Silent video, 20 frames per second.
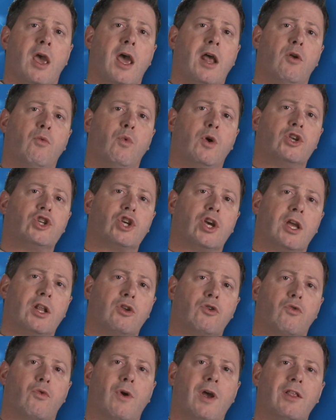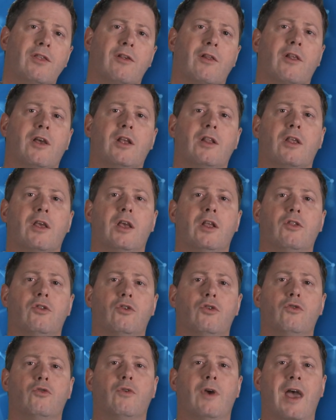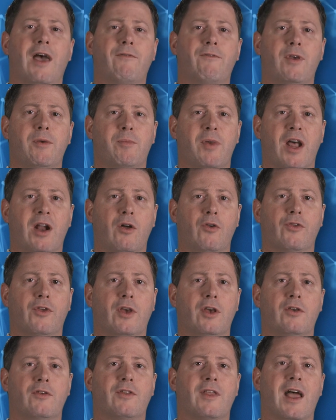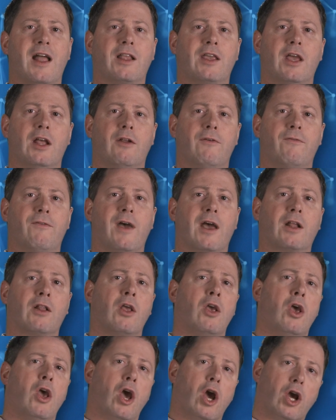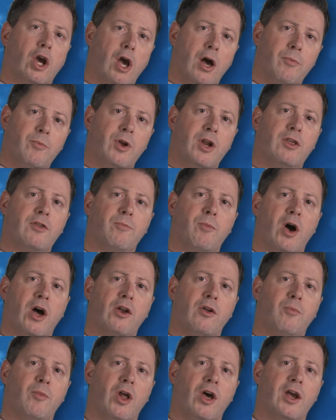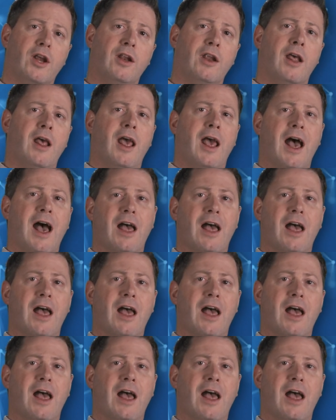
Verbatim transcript: and which can translate into heavy penalties that can affect a company's bottom line,